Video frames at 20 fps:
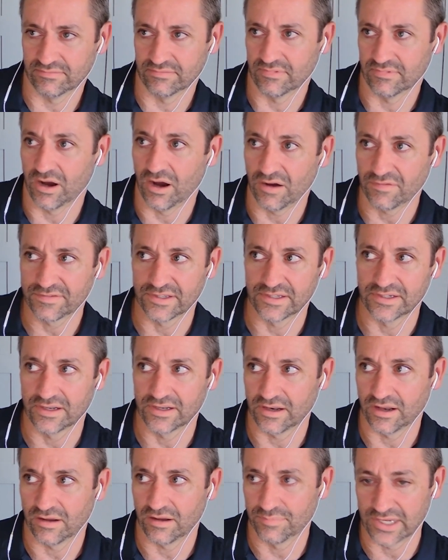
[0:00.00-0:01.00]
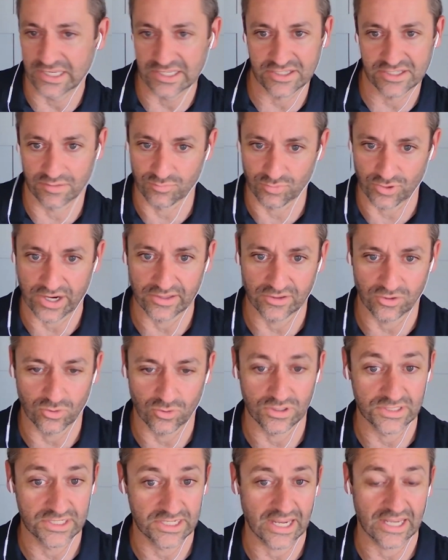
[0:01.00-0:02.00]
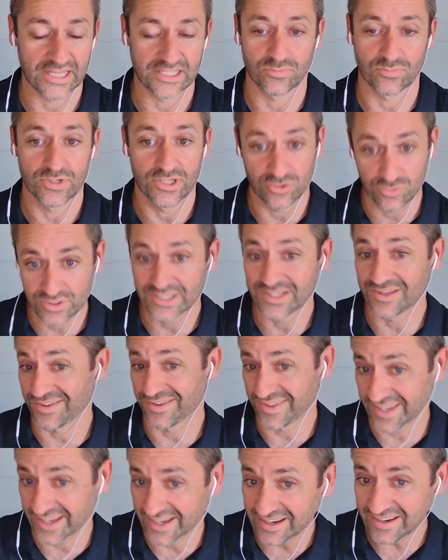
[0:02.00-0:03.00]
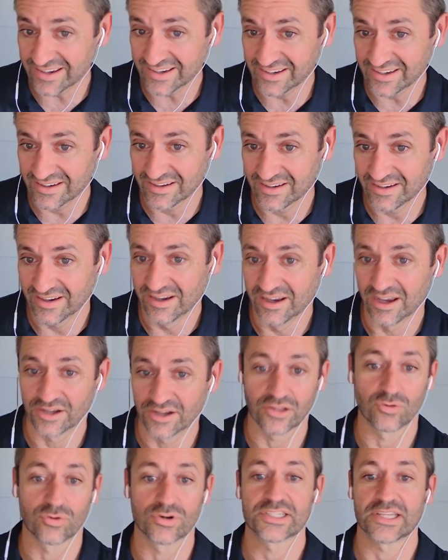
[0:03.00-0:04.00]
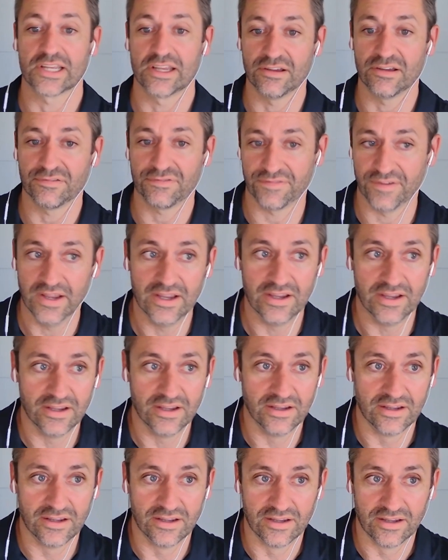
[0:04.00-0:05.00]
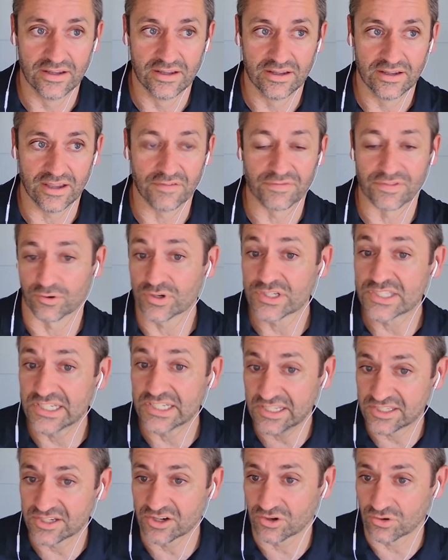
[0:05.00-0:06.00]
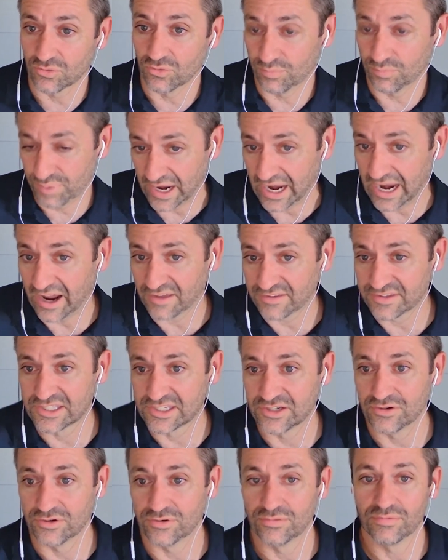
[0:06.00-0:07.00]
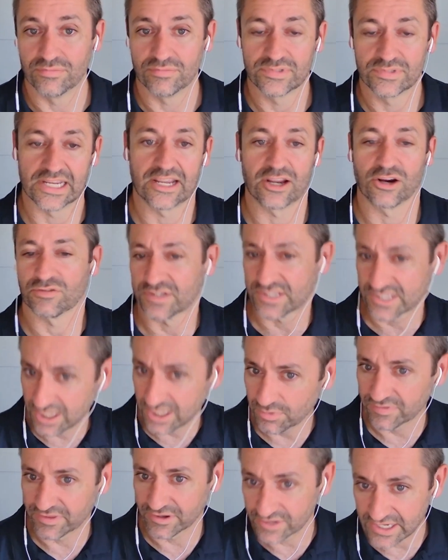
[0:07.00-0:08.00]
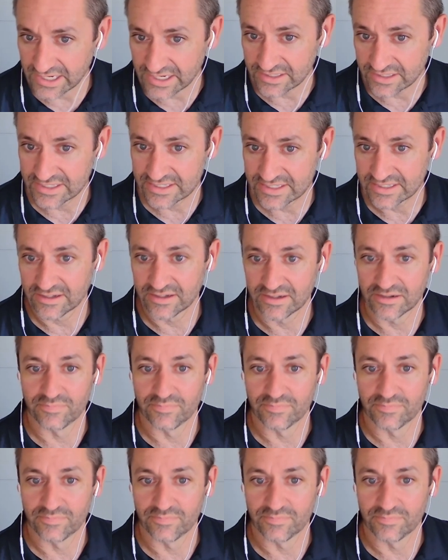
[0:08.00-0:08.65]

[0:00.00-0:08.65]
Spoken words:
often based on brand loyalty as we used to think. In other words, if there is an easier path to take care of some of their needs,